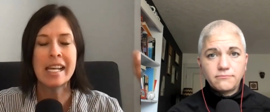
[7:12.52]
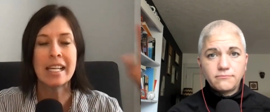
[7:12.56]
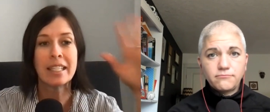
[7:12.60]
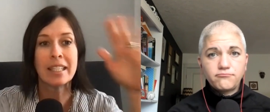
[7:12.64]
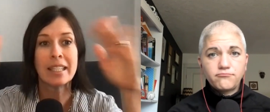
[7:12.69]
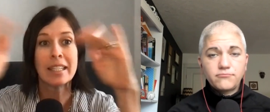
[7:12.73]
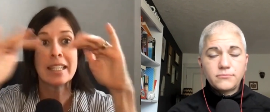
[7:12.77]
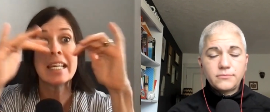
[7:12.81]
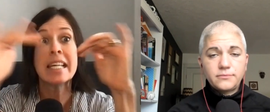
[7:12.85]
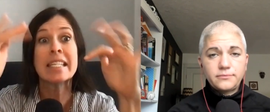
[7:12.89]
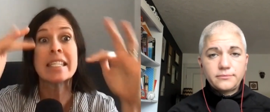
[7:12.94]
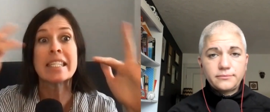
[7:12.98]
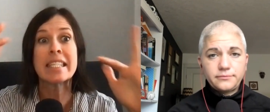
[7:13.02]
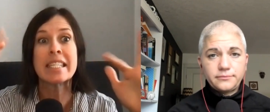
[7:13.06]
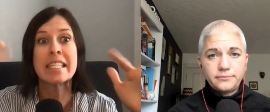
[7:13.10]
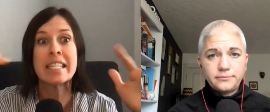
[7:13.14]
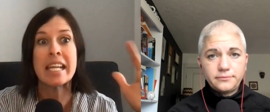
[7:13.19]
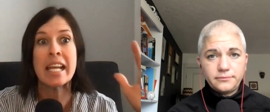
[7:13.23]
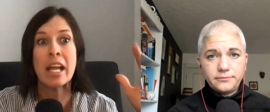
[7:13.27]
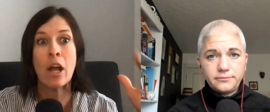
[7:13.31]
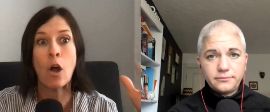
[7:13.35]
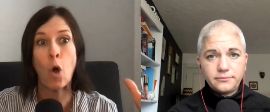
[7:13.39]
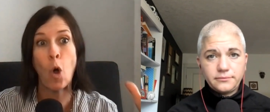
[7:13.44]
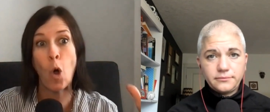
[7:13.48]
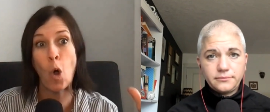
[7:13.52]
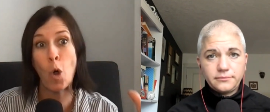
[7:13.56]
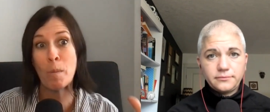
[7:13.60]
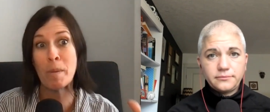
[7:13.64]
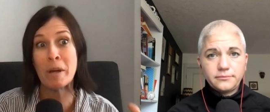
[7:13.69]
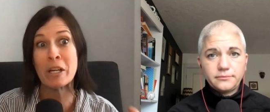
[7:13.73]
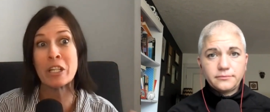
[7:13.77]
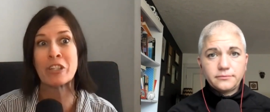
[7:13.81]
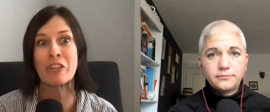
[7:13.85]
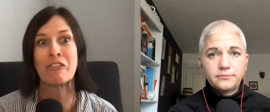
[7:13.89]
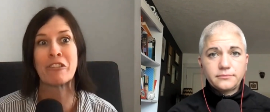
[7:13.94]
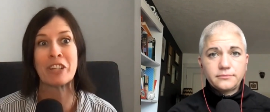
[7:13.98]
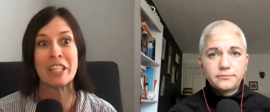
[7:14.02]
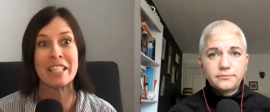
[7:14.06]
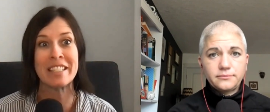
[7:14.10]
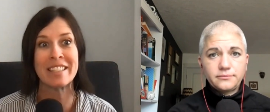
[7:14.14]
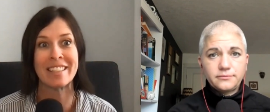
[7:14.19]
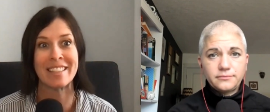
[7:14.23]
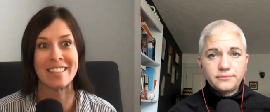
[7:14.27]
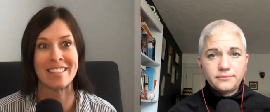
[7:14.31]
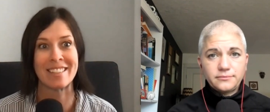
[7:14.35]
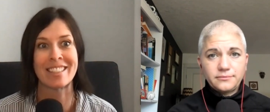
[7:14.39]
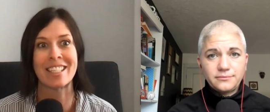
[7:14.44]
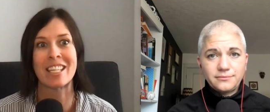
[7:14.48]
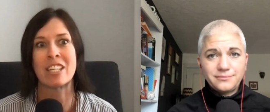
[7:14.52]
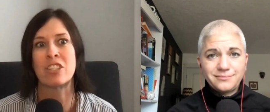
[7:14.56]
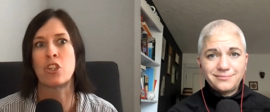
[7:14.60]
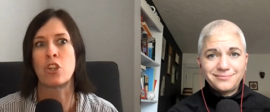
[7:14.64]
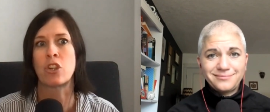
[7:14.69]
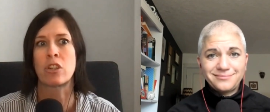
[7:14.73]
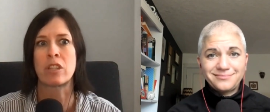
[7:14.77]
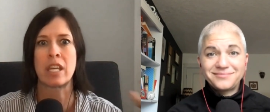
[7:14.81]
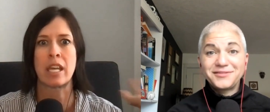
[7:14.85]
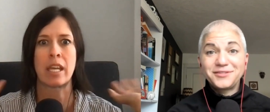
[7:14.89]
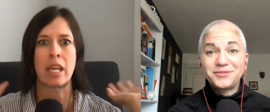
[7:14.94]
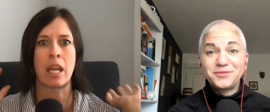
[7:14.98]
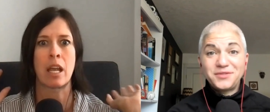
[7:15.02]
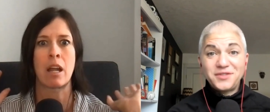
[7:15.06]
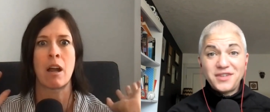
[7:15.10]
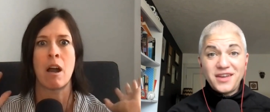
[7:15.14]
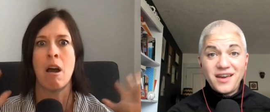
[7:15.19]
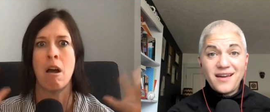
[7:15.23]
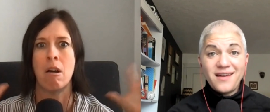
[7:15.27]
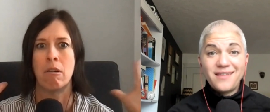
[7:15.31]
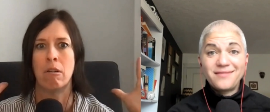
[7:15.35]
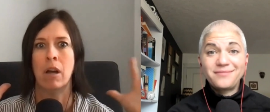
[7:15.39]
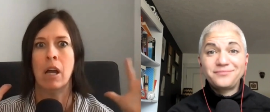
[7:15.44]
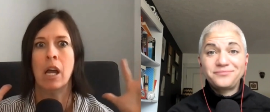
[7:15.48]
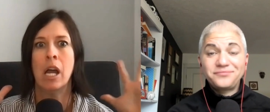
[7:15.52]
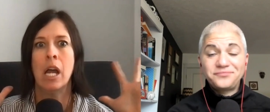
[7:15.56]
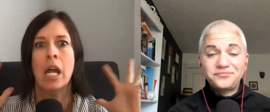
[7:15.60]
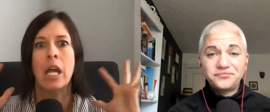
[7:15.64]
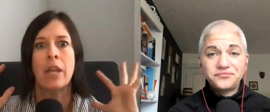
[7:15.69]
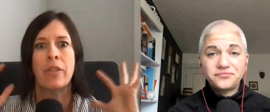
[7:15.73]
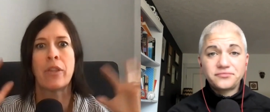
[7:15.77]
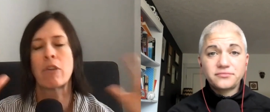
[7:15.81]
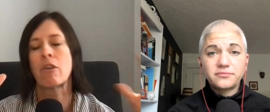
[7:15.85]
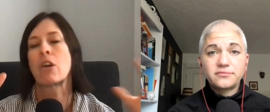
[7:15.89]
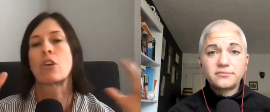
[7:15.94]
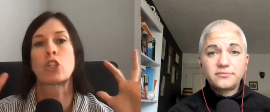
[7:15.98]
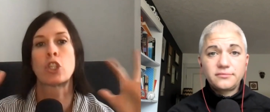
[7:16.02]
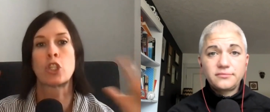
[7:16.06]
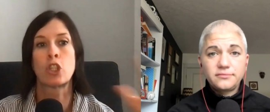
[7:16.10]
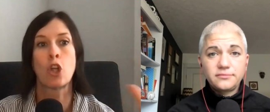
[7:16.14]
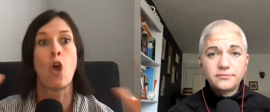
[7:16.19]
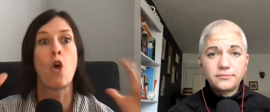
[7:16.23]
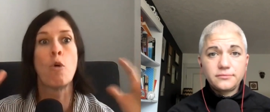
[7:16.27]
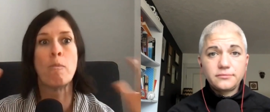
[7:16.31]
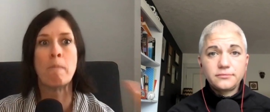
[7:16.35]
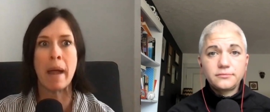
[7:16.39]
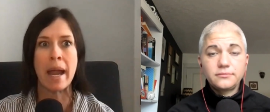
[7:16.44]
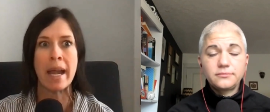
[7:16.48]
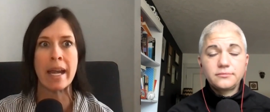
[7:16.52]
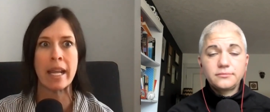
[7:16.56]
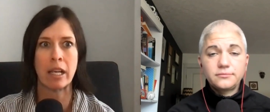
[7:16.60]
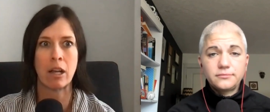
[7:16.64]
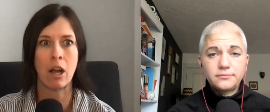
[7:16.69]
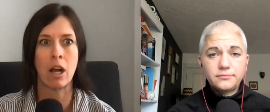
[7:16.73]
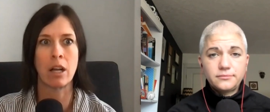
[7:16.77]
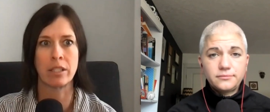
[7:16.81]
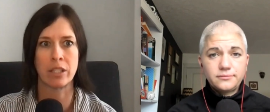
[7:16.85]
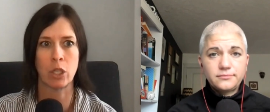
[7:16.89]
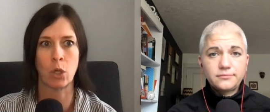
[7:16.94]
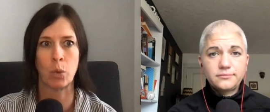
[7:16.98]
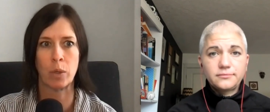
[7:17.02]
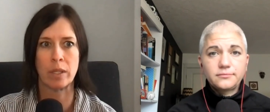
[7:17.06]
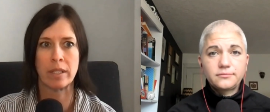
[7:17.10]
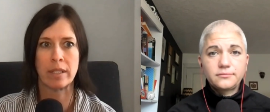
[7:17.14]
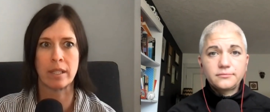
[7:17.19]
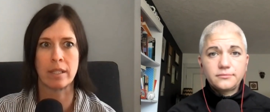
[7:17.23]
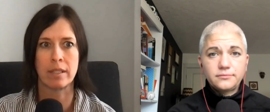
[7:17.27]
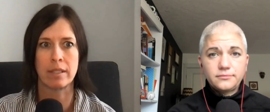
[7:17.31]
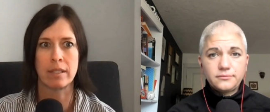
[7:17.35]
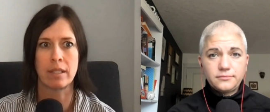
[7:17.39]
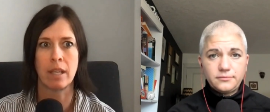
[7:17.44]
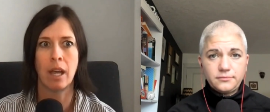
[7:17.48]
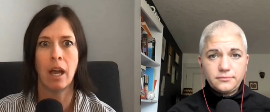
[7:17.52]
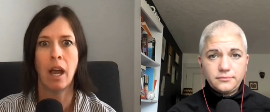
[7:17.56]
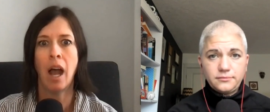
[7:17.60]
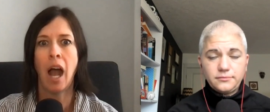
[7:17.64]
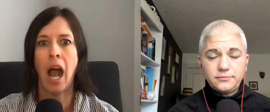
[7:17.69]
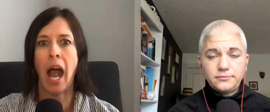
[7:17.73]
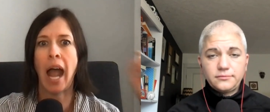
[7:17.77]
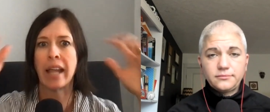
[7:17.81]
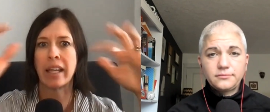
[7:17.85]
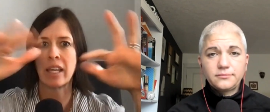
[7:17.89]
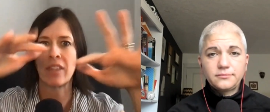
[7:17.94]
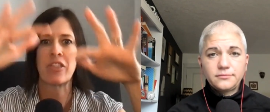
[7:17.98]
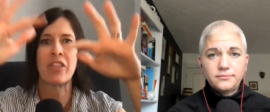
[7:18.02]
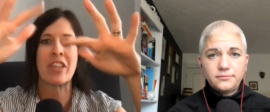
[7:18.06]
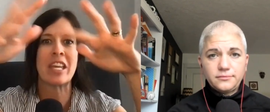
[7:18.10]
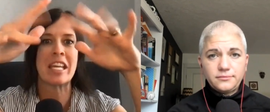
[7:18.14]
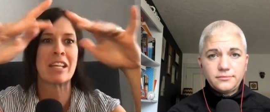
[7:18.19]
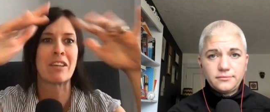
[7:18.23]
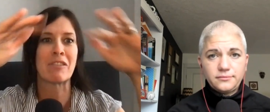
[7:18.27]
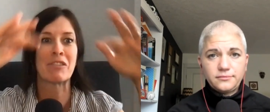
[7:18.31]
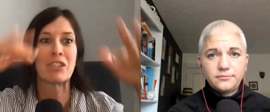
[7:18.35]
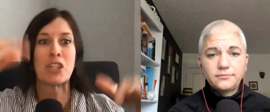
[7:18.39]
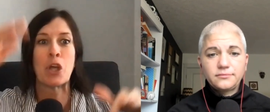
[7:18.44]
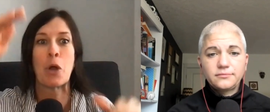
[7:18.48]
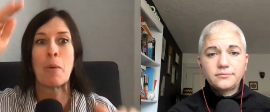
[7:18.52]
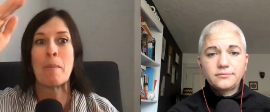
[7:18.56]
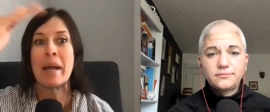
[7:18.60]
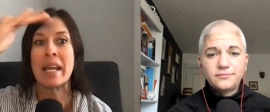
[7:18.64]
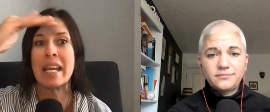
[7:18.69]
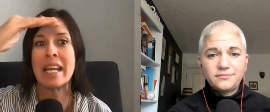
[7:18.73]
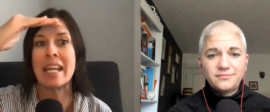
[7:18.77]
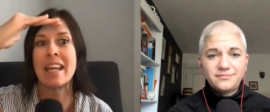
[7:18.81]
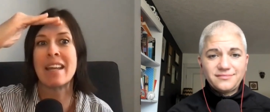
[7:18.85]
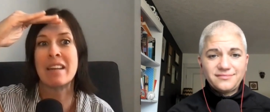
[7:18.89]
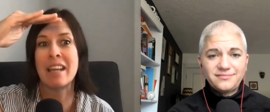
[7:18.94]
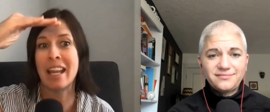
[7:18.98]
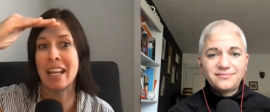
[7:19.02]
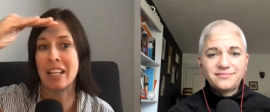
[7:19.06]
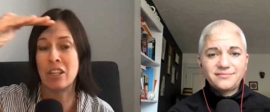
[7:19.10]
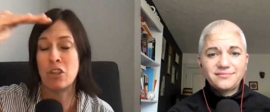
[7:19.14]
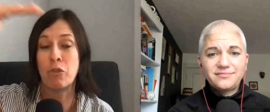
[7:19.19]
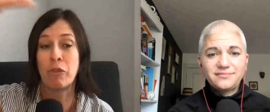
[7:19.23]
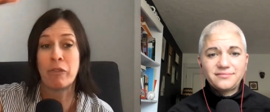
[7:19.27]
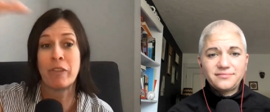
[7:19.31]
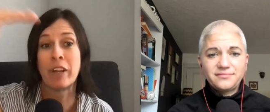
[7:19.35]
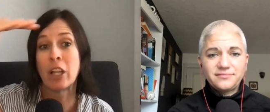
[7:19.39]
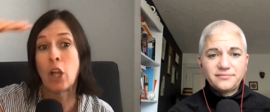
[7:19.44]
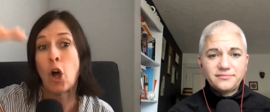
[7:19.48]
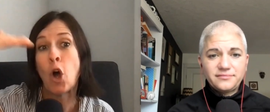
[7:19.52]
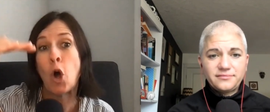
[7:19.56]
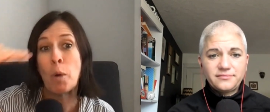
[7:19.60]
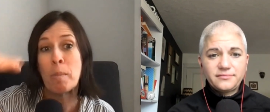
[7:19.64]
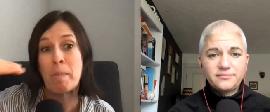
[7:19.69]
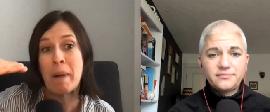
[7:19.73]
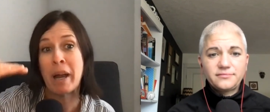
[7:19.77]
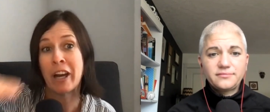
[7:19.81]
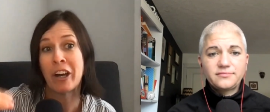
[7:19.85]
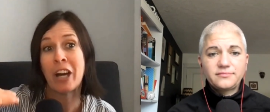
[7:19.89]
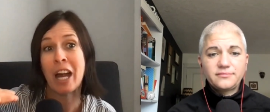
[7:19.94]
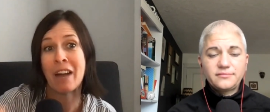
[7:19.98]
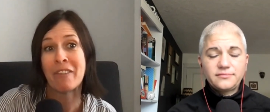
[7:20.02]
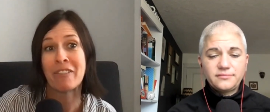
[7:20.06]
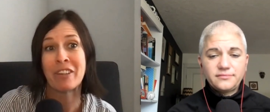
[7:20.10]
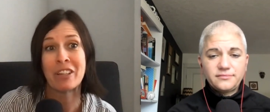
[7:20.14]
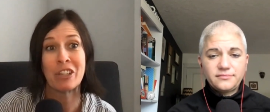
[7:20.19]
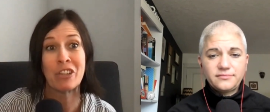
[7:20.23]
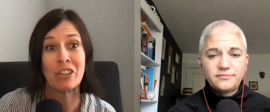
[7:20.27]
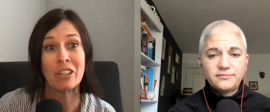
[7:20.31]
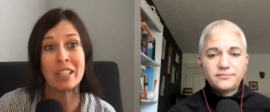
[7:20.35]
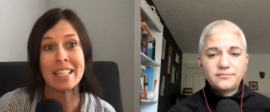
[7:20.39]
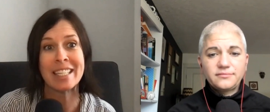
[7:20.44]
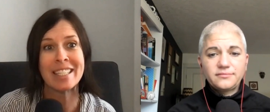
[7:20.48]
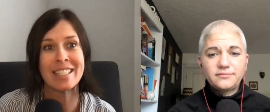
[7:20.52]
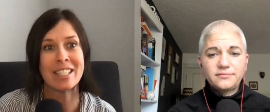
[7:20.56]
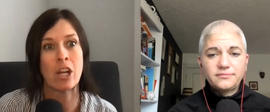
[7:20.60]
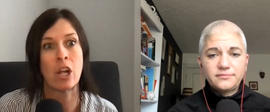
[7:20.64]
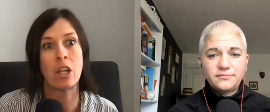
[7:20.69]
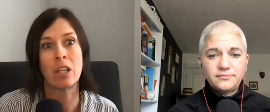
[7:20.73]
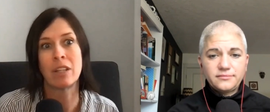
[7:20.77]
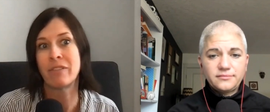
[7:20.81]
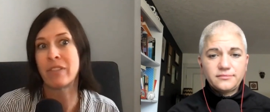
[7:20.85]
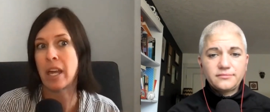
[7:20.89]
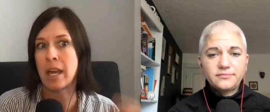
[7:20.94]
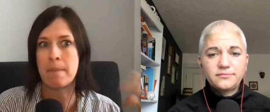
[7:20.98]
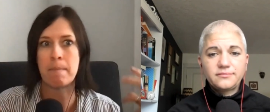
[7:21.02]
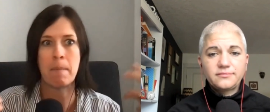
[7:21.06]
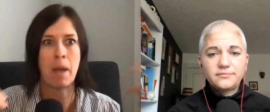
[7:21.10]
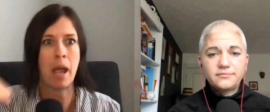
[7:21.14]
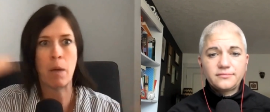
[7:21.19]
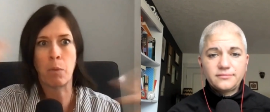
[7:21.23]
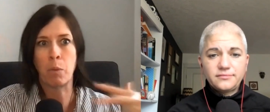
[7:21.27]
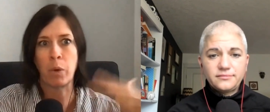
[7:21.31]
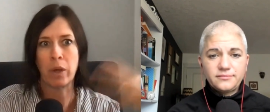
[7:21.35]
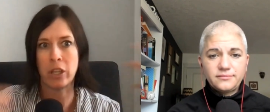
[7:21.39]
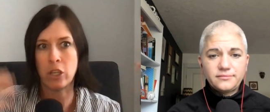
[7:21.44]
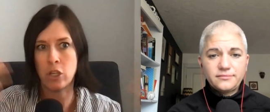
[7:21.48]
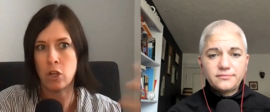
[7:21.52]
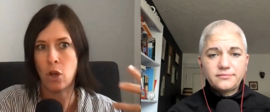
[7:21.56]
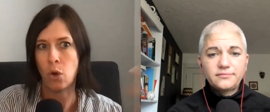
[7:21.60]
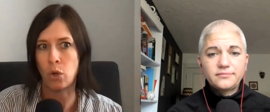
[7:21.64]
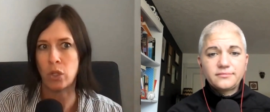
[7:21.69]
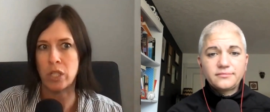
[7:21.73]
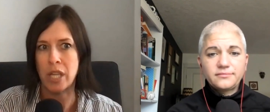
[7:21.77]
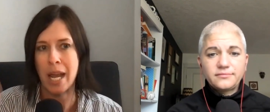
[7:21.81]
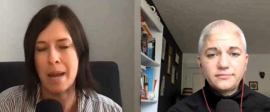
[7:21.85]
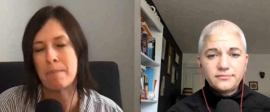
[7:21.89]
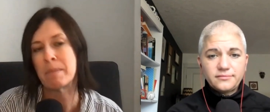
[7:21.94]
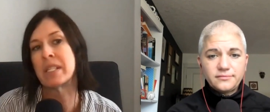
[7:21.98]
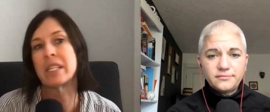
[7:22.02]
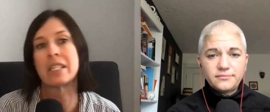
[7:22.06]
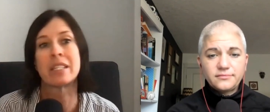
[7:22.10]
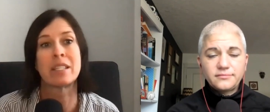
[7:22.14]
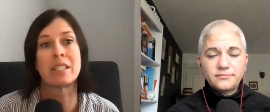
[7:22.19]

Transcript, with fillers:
Speaker 1: listing a whole bunch of reasons because you're thinking, yeah. "Oh, there are so many consequences. I can think of so many." And you fill a whole paragraph and you list all of them with no time to